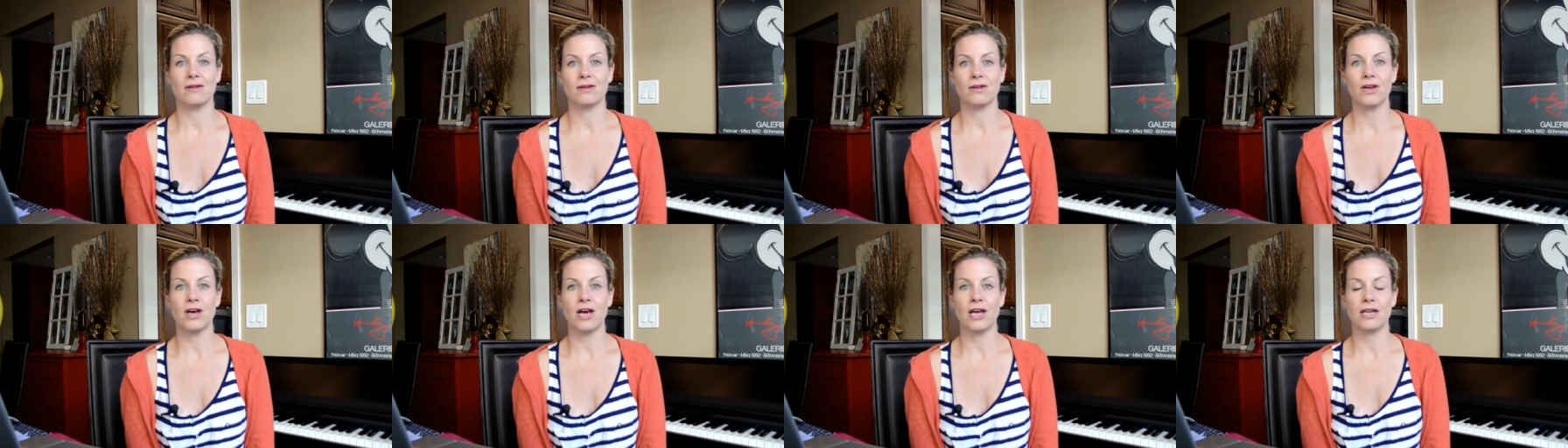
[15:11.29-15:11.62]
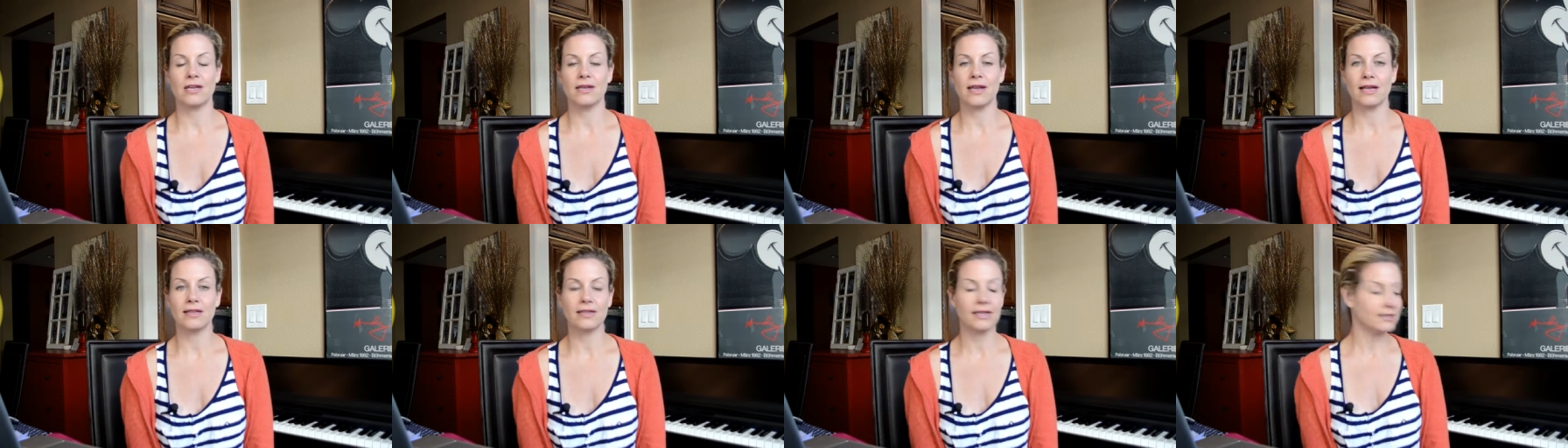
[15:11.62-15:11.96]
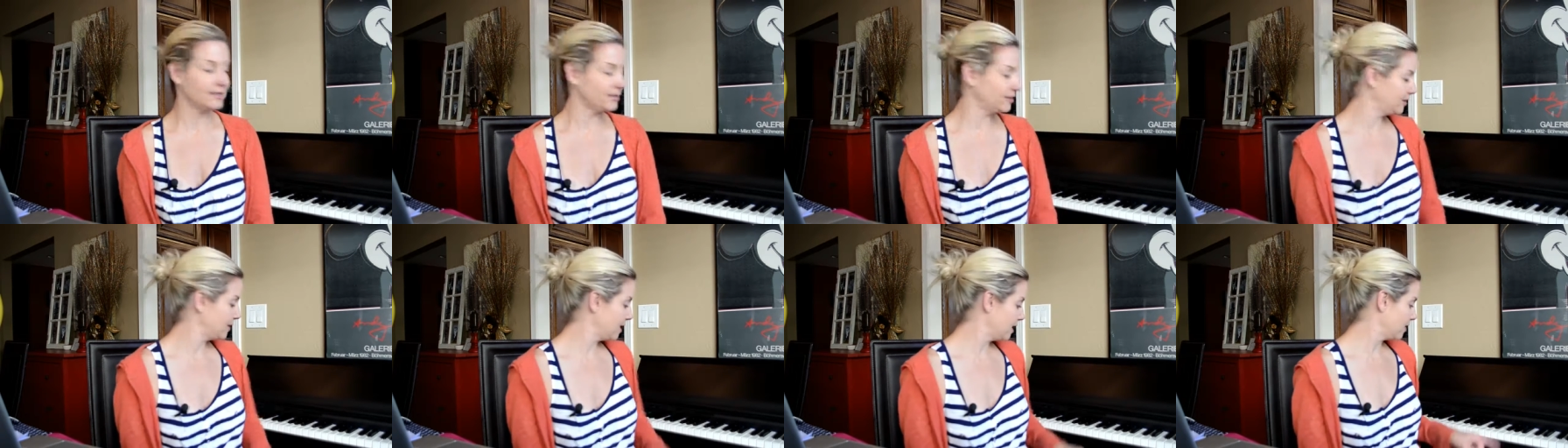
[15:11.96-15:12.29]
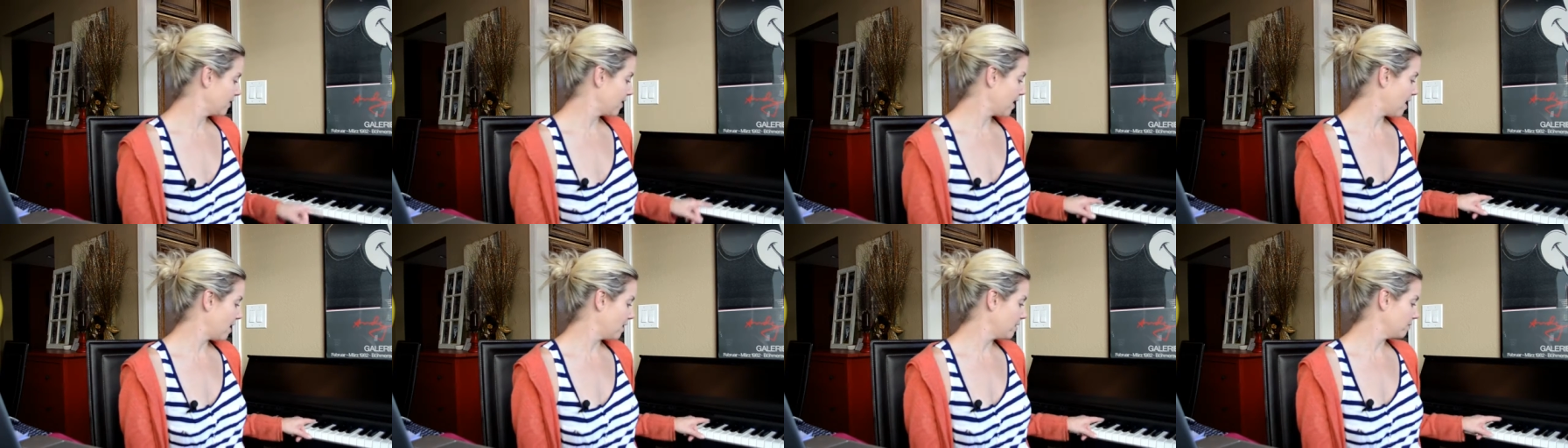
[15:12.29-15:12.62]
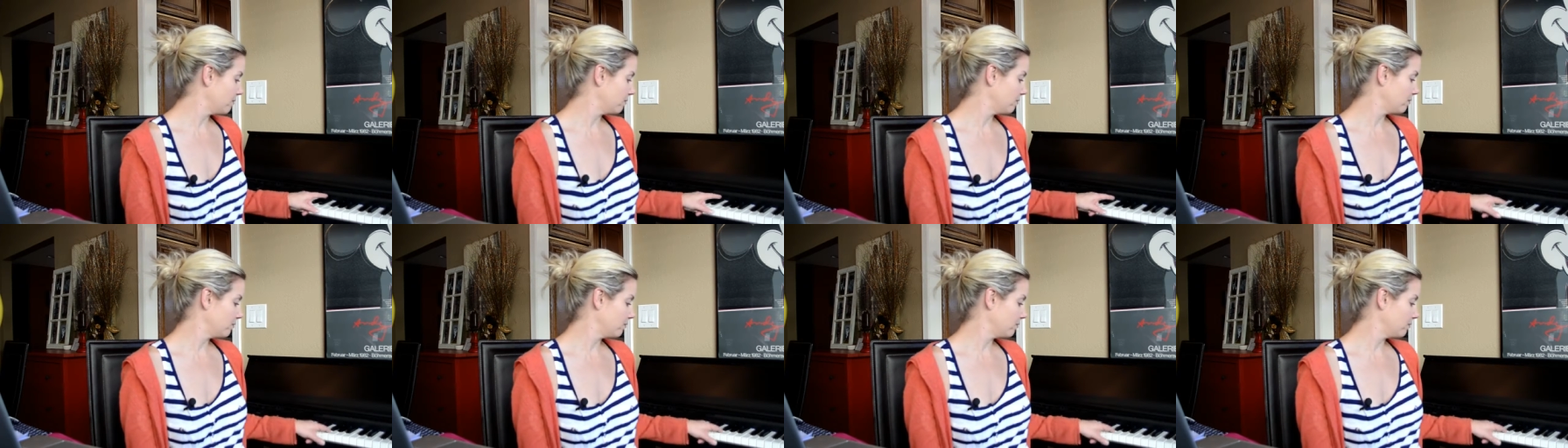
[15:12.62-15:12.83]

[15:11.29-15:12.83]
Good. Now let's sing that